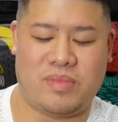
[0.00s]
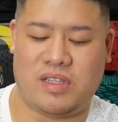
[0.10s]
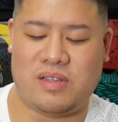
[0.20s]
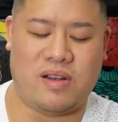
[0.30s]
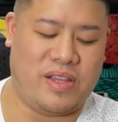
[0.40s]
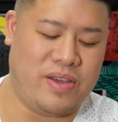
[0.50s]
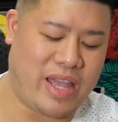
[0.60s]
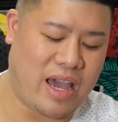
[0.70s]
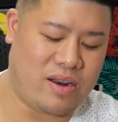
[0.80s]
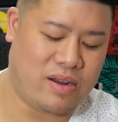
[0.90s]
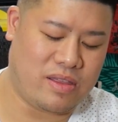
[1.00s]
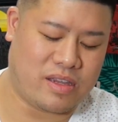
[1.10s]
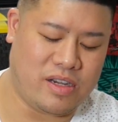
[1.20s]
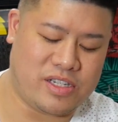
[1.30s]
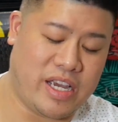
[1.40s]
External heel counter, the
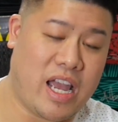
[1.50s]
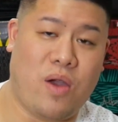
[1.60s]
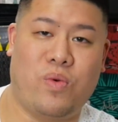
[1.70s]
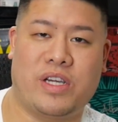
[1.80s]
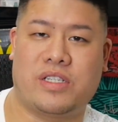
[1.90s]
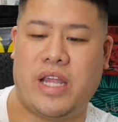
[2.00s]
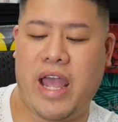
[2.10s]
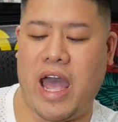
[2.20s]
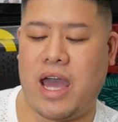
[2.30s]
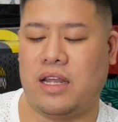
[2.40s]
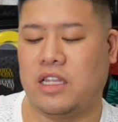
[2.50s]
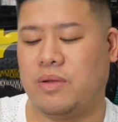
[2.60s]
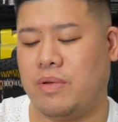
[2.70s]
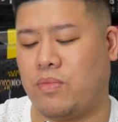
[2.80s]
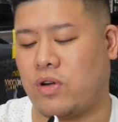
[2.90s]
cushioning, I wish they had a
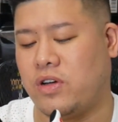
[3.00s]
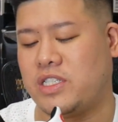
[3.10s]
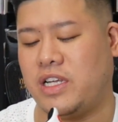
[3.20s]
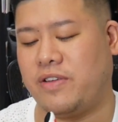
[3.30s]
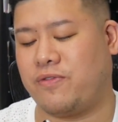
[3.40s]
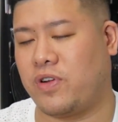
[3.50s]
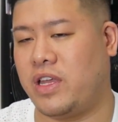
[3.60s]
little bit more cushioning,